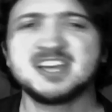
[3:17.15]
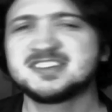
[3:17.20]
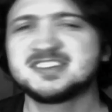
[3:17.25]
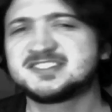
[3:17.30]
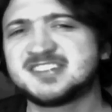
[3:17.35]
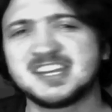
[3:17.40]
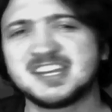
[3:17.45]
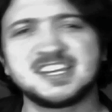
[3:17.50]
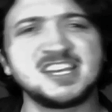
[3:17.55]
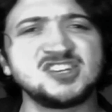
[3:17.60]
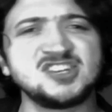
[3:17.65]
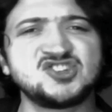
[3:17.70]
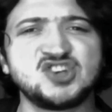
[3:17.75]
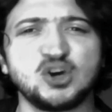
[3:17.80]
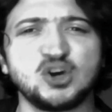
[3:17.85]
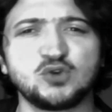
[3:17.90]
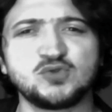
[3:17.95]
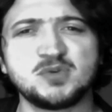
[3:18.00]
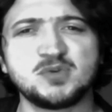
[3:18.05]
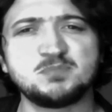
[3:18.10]
sticking
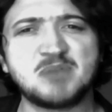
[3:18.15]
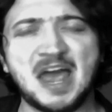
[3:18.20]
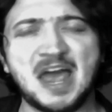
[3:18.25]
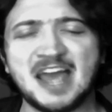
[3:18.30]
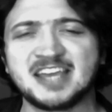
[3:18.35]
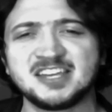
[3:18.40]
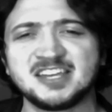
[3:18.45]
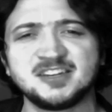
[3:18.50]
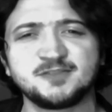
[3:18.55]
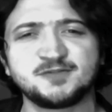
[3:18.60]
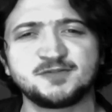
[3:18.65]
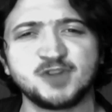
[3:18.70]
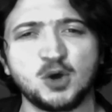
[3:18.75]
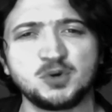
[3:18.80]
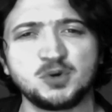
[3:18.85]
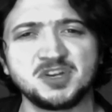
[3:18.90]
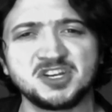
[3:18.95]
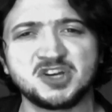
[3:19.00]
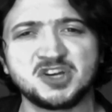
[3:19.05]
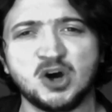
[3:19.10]
children back into
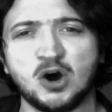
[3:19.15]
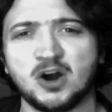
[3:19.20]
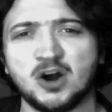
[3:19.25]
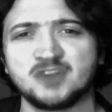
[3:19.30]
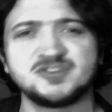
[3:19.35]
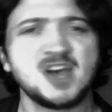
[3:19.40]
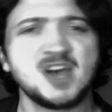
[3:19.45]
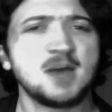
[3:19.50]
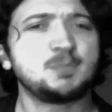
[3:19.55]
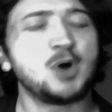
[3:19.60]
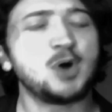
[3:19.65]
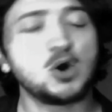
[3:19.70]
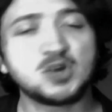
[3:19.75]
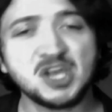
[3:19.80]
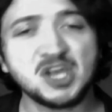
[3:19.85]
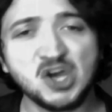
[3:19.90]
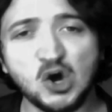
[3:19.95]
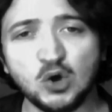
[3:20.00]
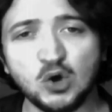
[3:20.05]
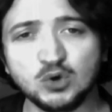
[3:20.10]
floating cars,
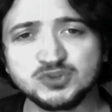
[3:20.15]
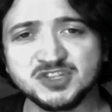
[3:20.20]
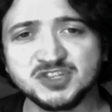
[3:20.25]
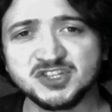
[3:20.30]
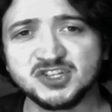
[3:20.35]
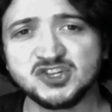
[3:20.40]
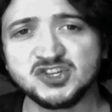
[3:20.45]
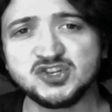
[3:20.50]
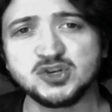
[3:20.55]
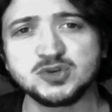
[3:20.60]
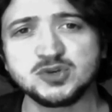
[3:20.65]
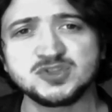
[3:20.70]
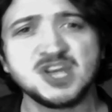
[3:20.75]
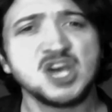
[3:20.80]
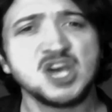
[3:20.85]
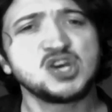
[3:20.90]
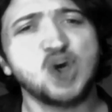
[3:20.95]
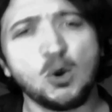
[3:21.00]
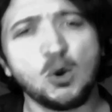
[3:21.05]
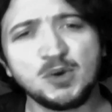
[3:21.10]
poking holes in canoes,
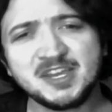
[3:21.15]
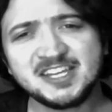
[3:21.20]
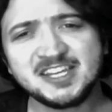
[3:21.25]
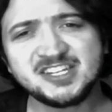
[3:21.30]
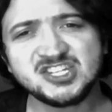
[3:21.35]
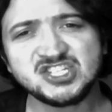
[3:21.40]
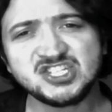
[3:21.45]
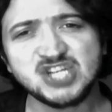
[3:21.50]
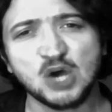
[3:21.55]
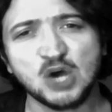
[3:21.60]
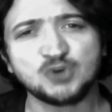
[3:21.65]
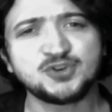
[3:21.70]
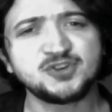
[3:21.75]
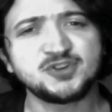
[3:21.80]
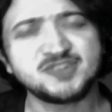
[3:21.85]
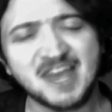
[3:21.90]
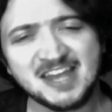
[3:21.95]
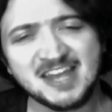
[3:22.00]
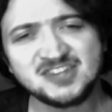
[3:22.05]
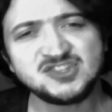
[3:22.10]
going into
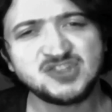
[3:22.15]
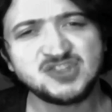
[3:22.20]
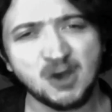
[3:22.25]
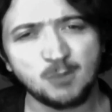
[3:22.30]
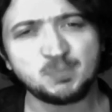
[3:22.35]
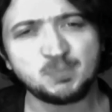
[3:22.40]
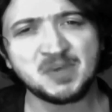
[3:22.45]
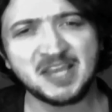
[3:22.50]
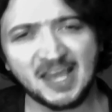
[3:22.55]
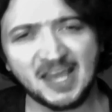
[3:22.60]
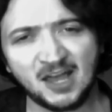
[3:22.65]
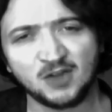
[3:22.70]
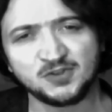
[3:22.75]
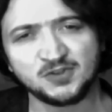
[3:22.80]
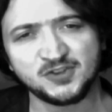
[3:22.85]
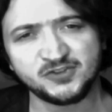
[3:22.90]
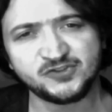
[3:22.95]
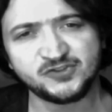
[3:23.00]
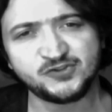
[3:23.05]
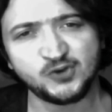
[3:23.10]
shelters and dumping
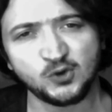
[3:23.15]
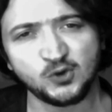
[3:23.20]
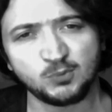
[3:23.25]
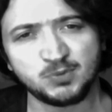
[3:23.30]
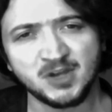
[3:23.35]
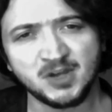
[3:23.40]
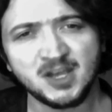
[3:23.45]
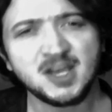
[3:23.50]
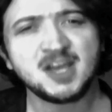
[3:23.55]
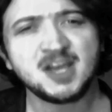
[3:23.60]
out the soup.